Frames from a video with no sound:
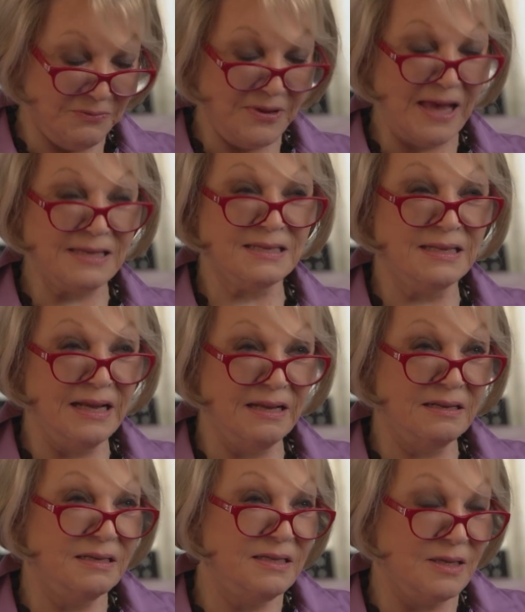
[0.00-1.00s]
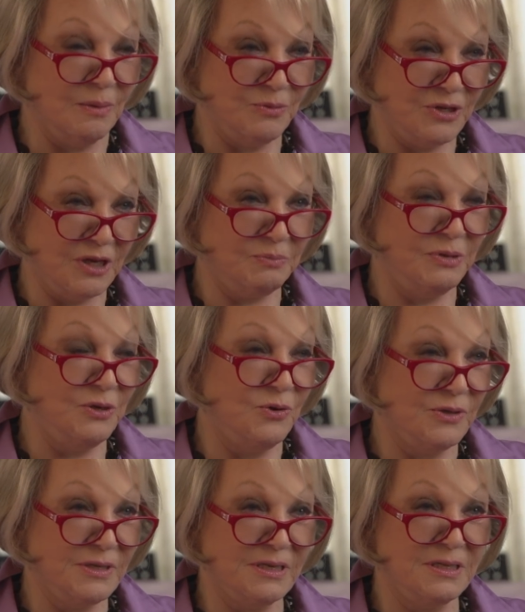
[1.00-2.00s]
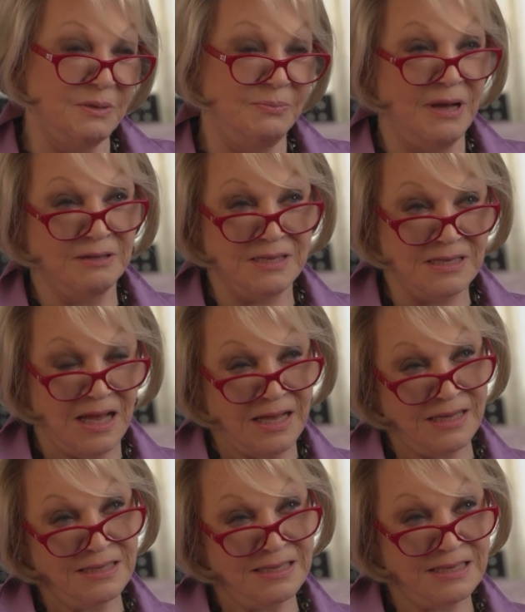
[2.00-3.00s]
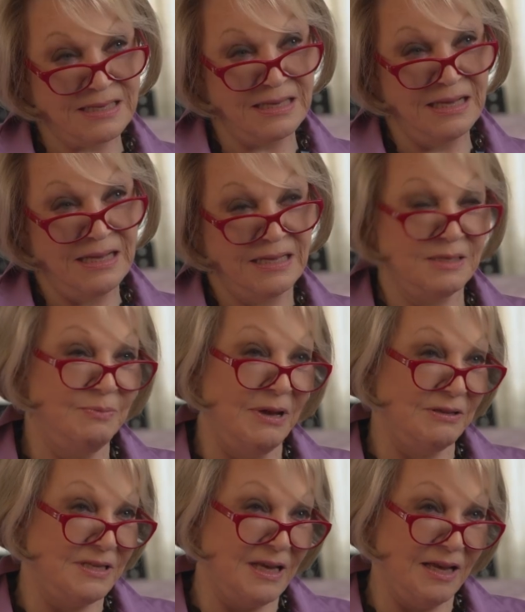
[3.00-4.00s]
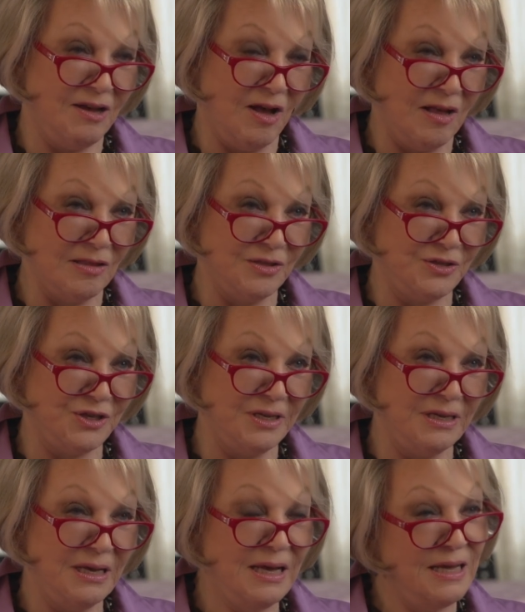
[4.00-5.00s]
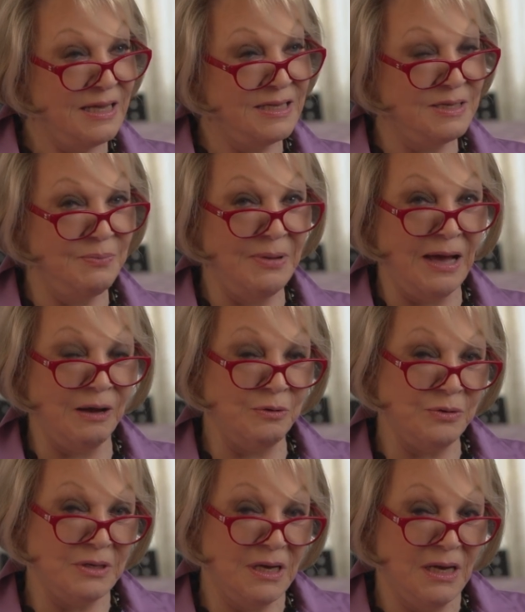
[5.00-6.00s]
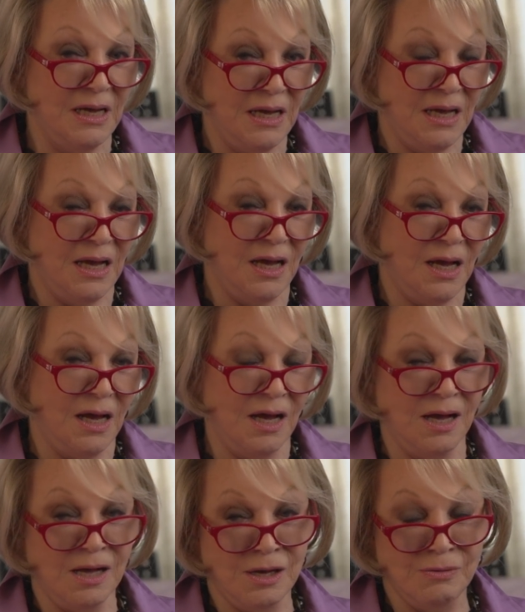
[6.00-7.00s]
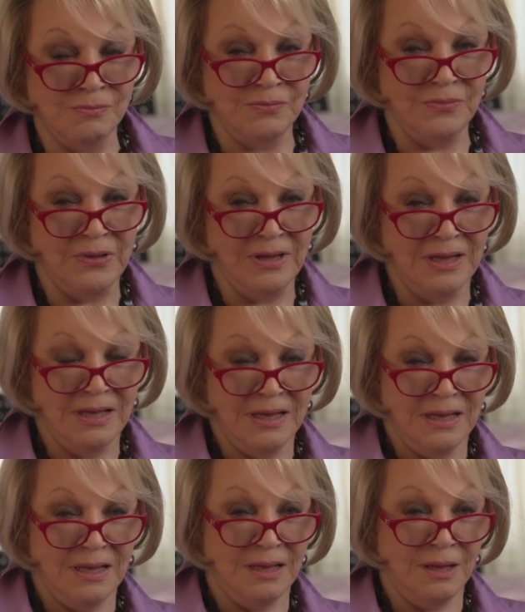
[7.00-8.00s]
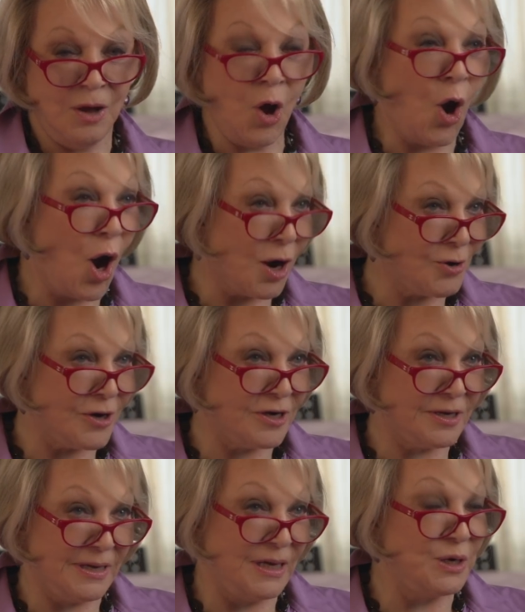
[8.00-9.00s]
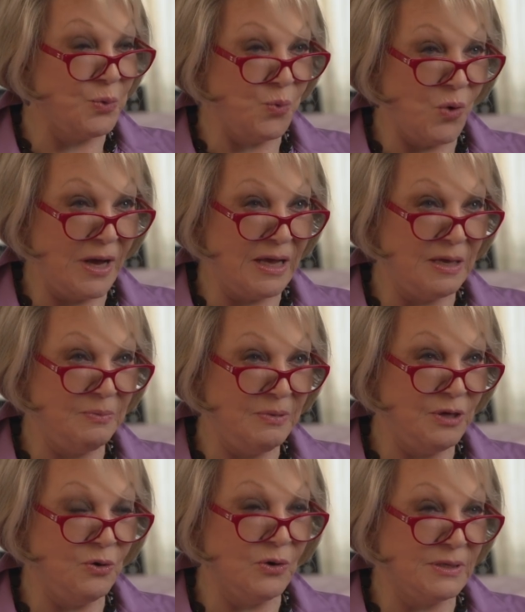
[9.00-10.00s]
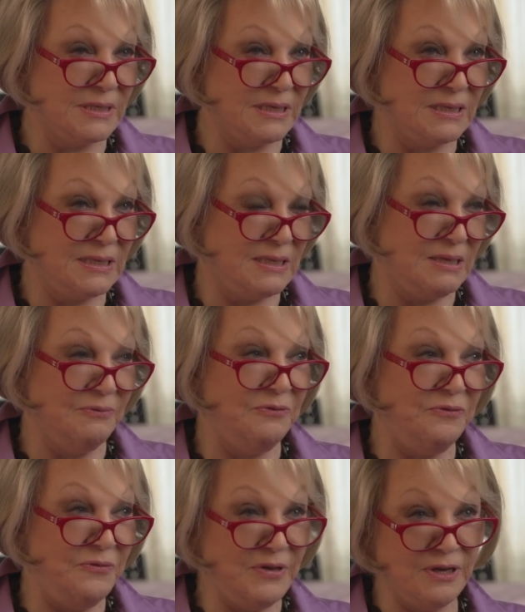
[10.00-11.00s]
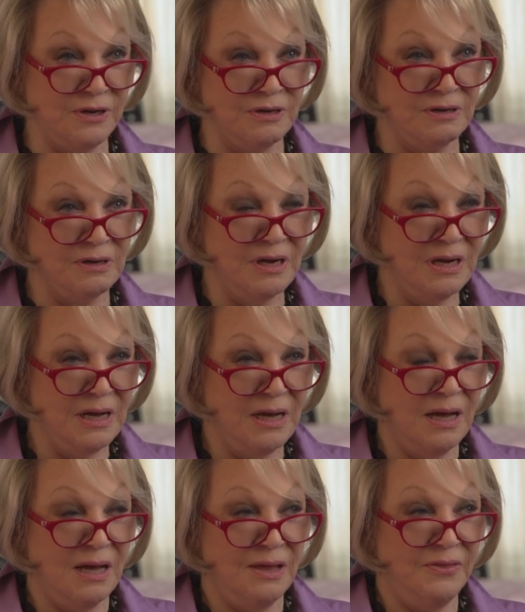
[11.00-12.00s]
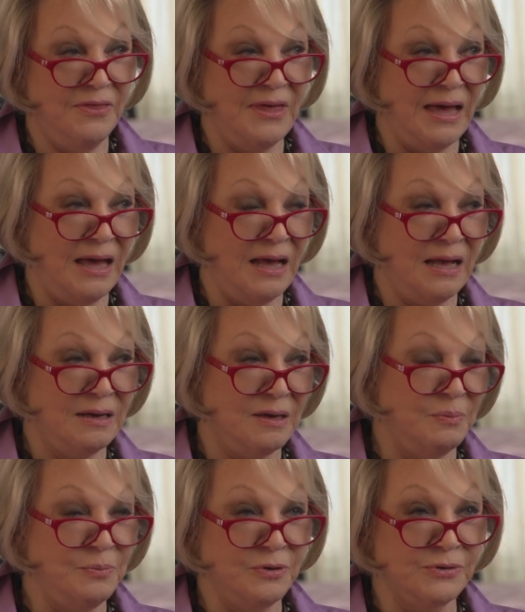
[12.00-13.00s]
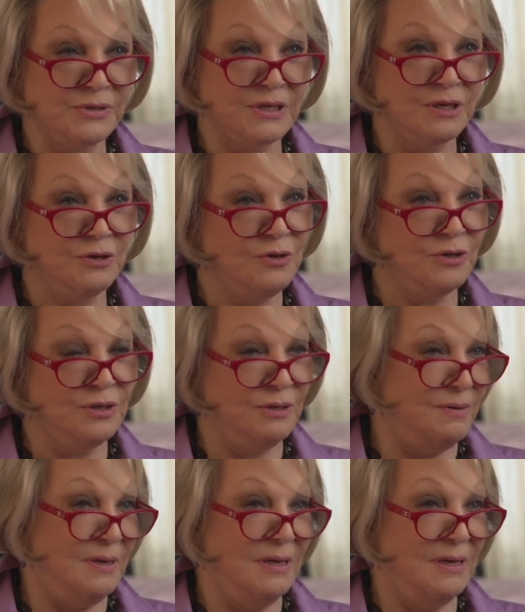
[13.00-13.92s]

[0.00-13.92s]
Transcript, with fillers: a fascinating subject because it's about science, it's about psychology, it's about um, horror in a way because it's the fear that a person could